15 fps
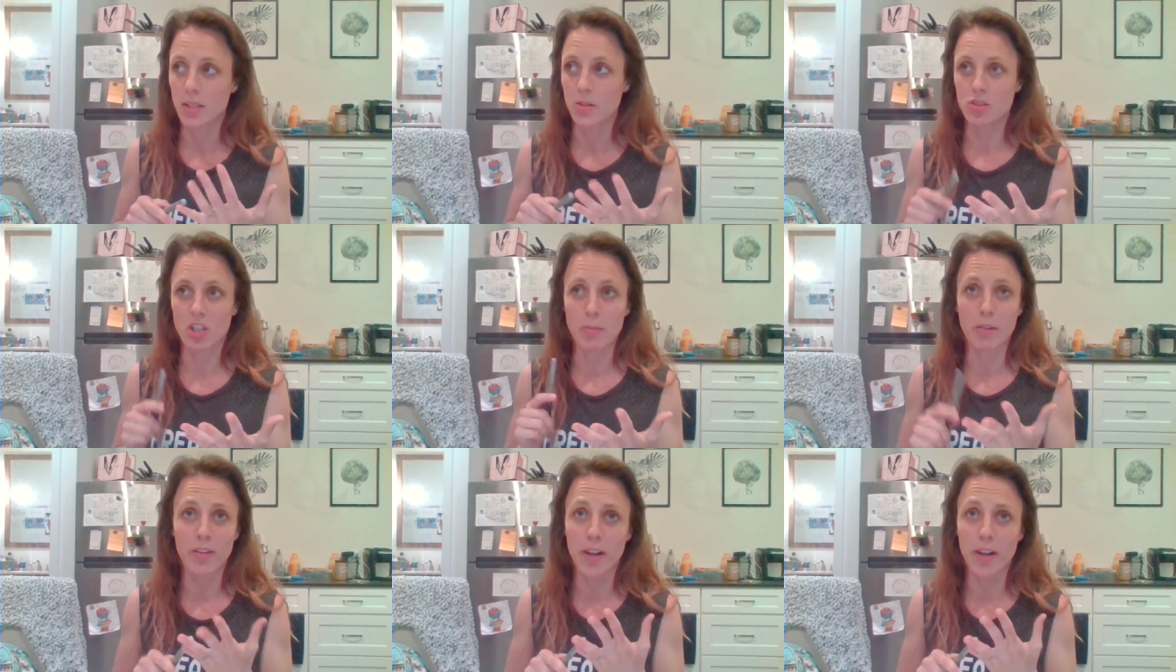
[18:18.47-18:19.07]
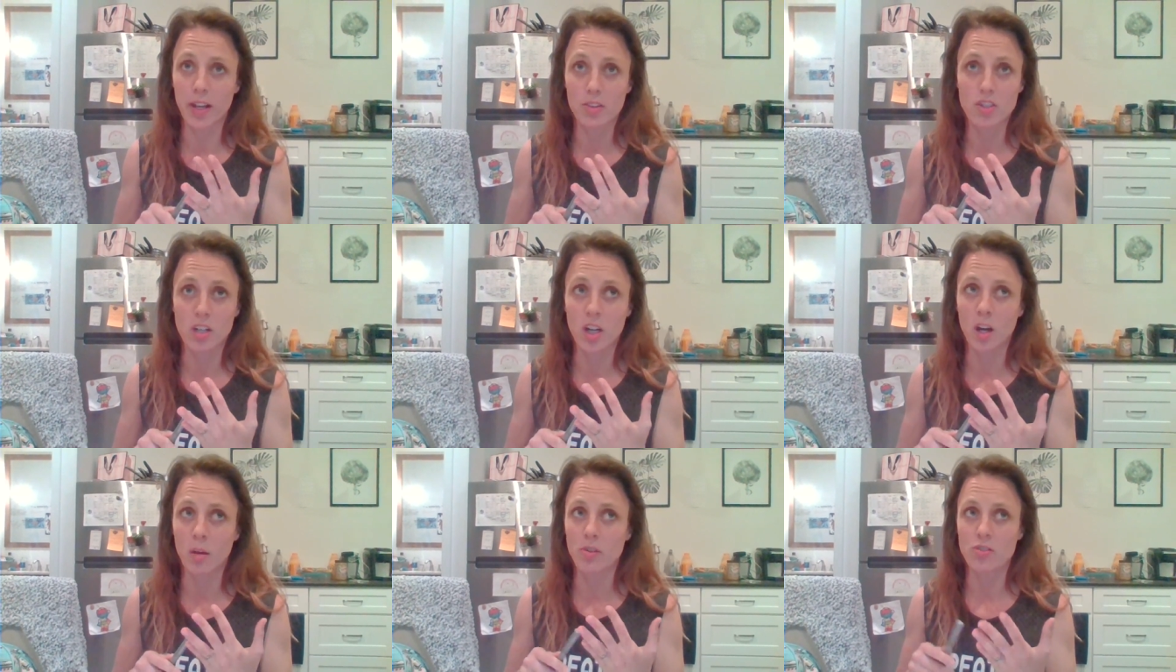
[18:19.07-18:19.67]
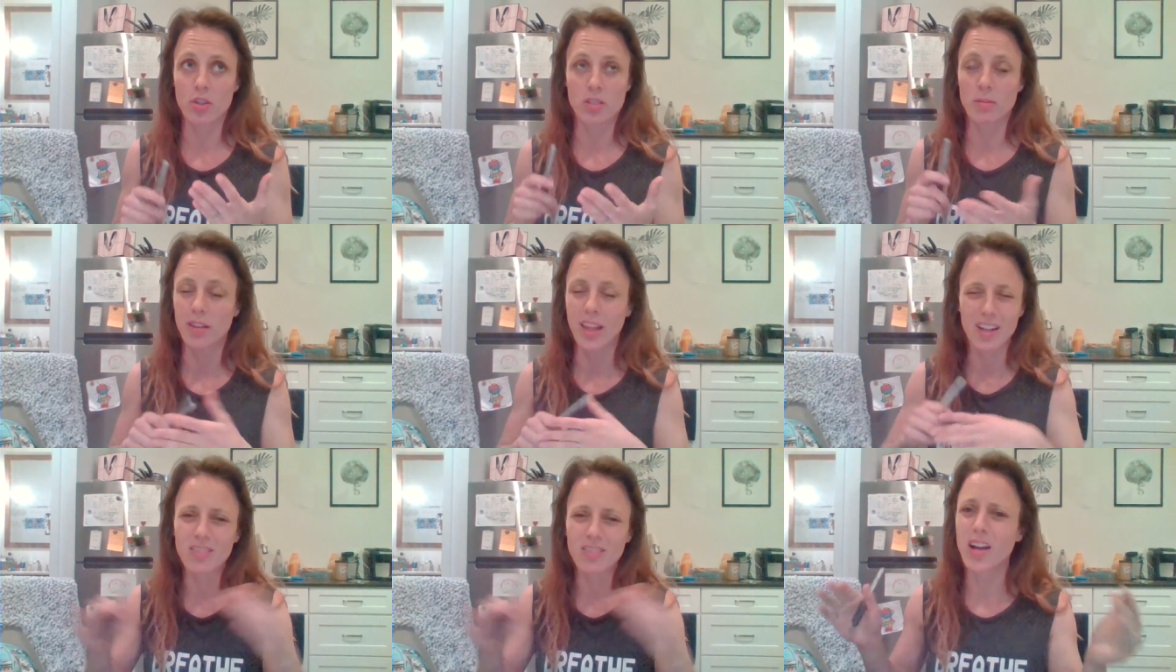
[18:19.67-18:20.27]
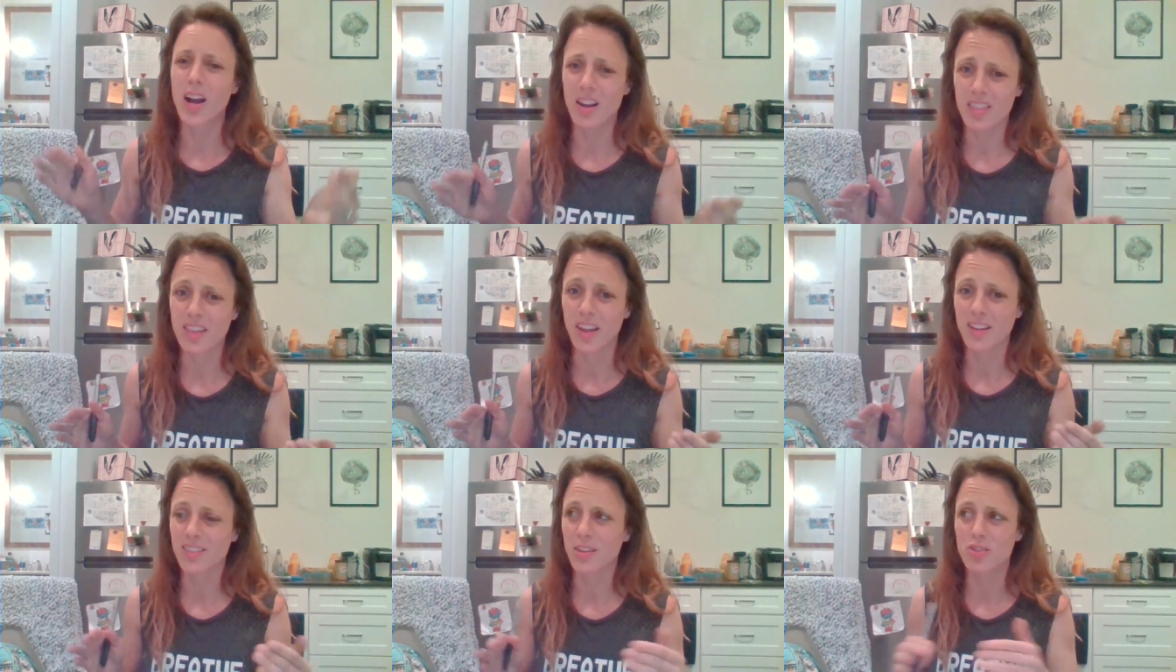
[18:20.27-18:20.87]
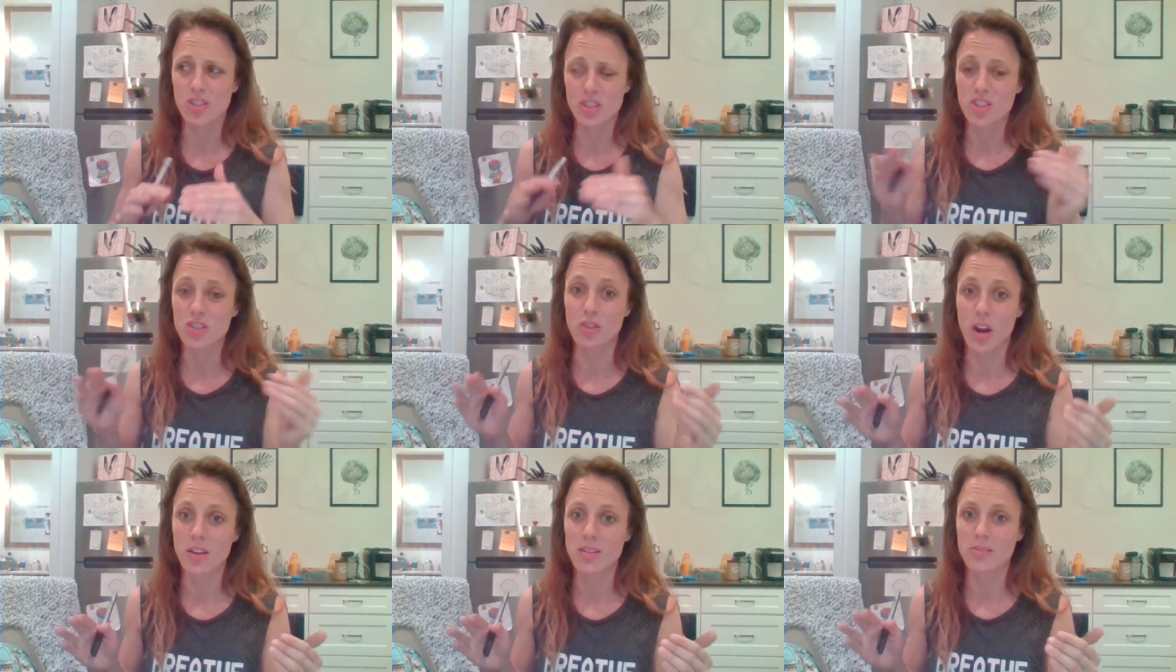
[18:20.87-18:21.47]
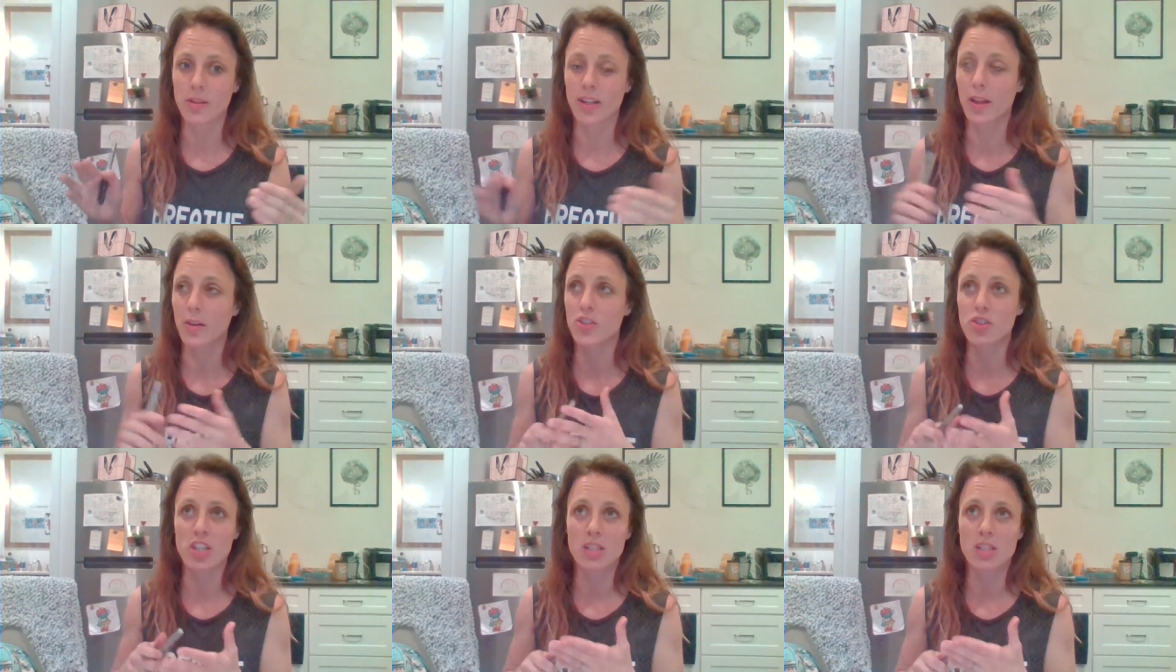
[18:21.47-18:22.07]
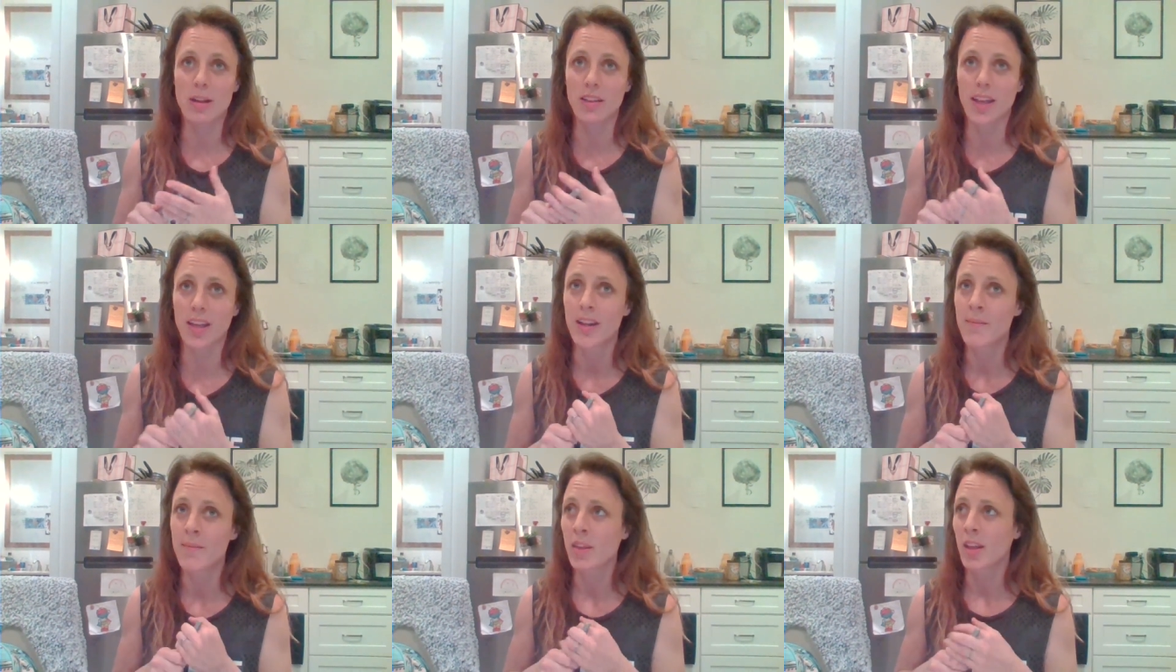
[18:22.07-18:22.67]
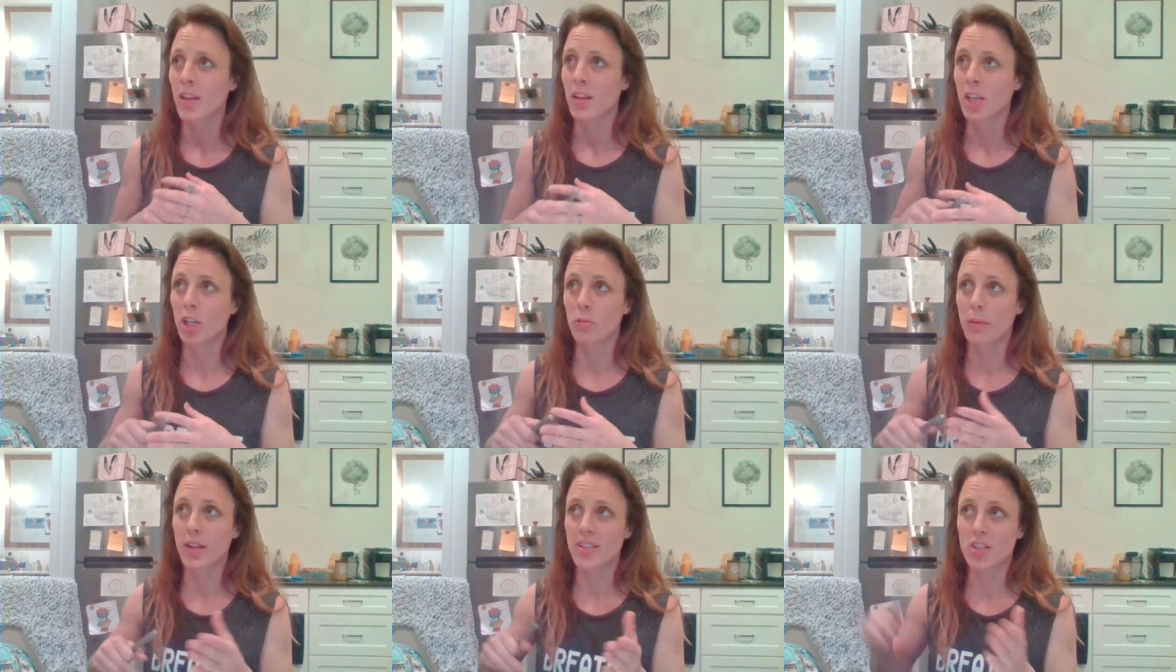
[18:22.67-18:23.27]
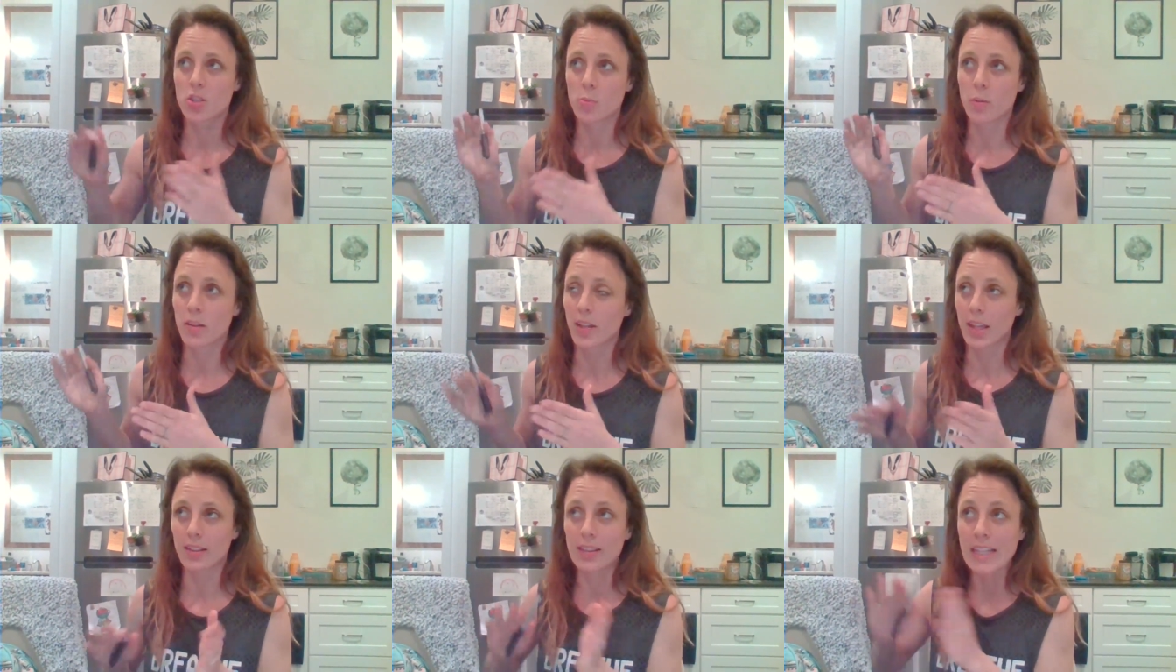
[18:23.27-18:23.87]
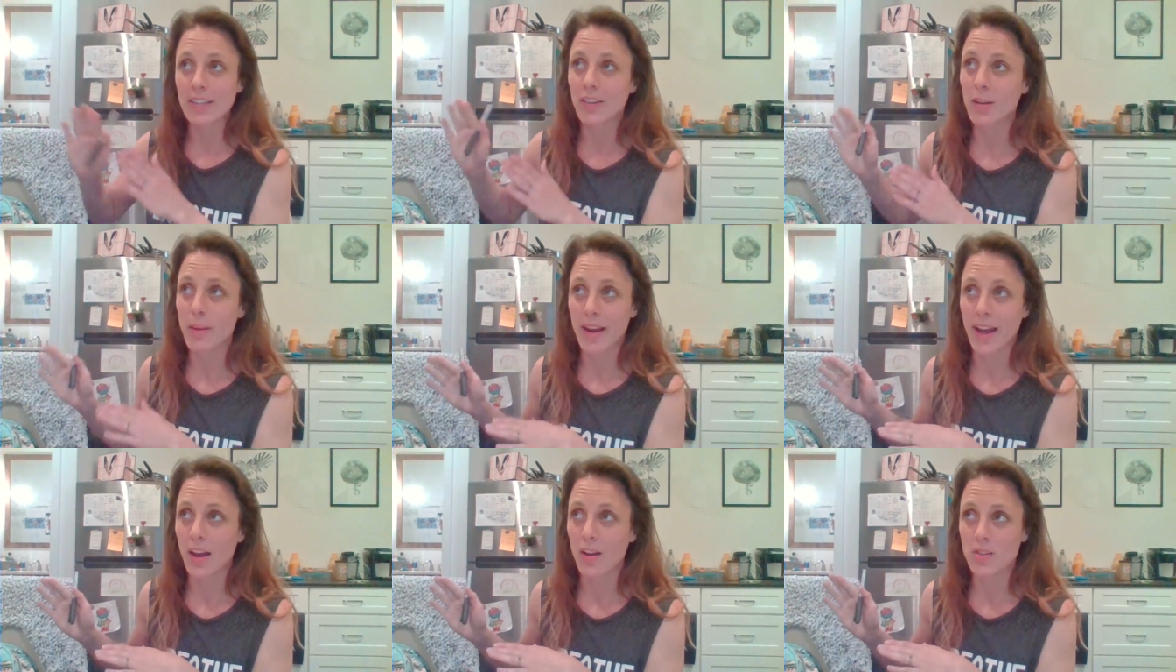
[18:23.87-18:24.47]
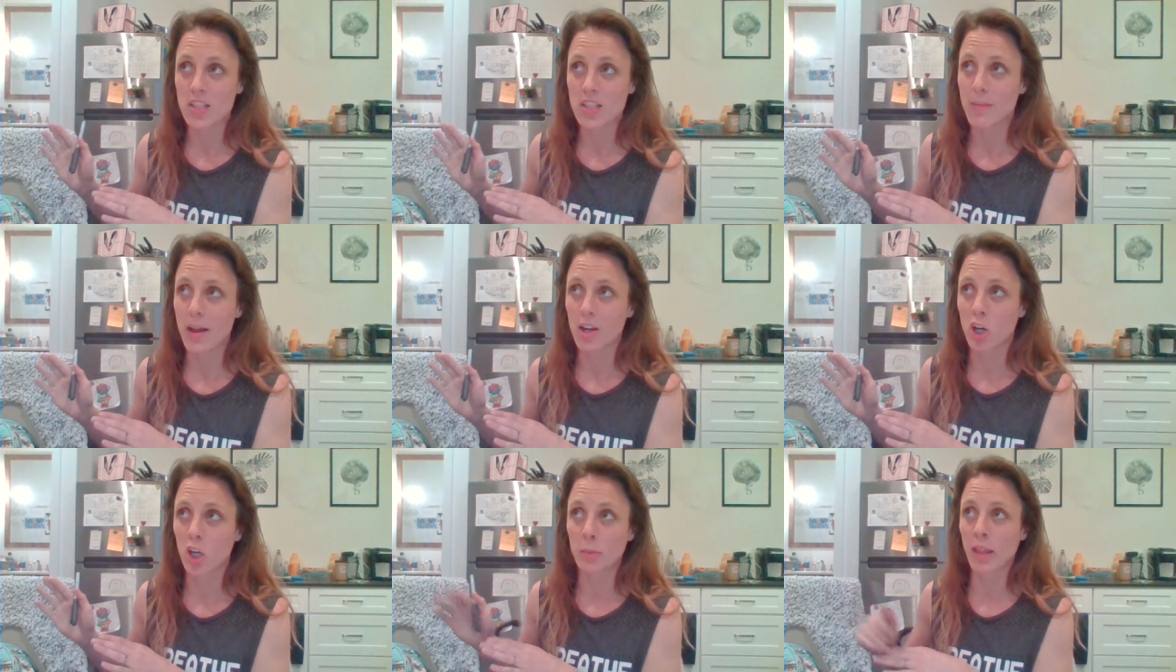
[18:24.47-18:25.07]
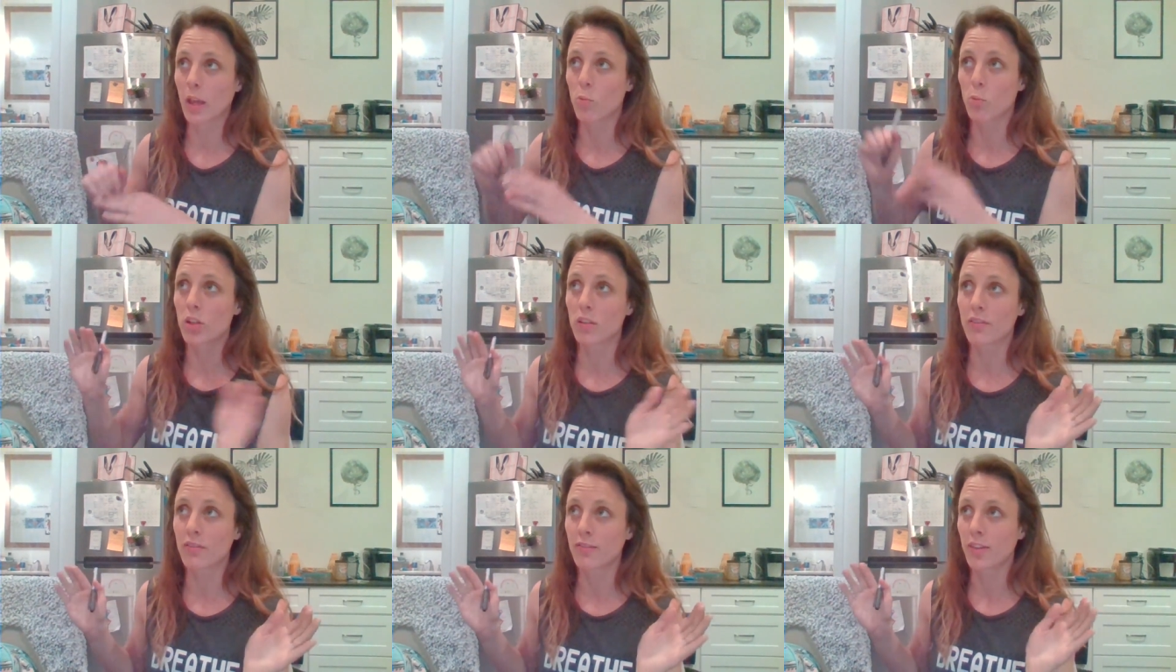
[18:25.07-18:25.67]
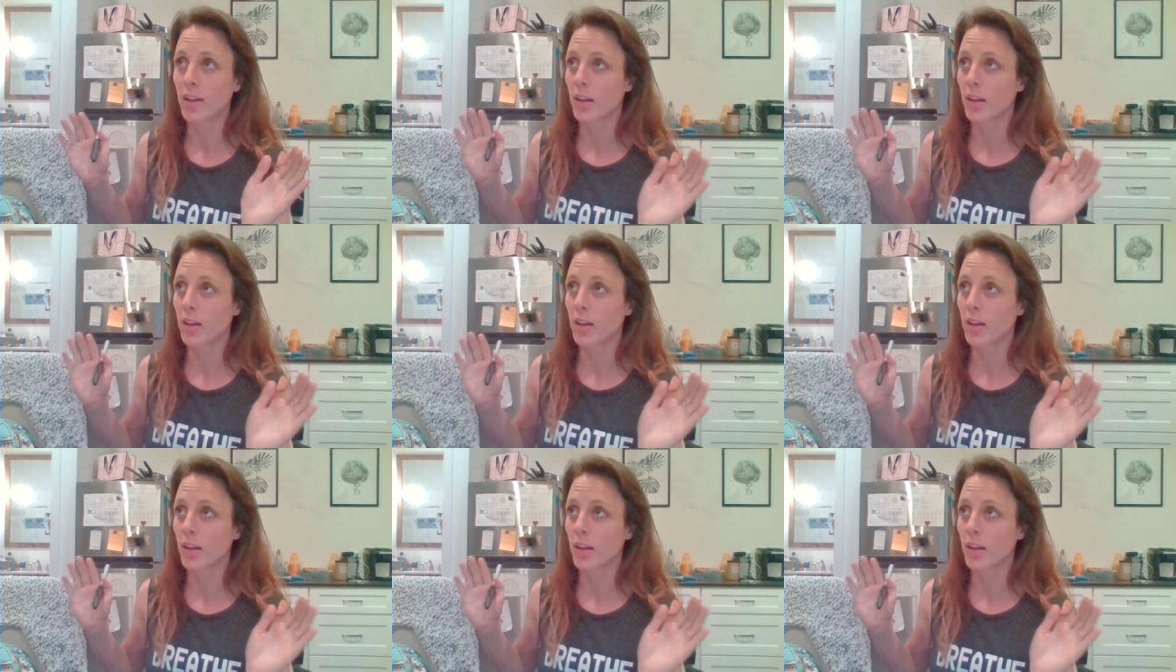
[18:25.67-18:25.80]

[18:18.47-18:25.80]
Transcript: I was stressed about finding a job. I was stressed about like a lot of things. I was just stressed, right? Like stressed about like, you know, my situation, like leaving my houses back home and like, what if,